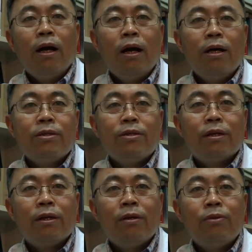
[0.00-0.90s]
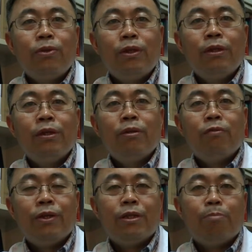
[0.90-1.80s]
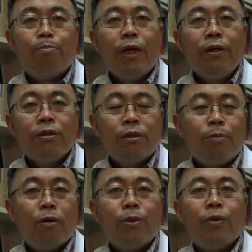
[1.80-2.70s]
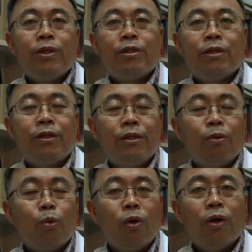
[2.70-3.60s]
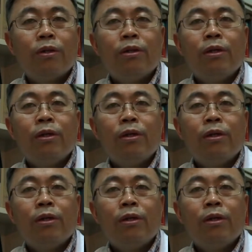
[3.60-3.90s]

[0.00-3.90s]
As the country with the biggest population in the world,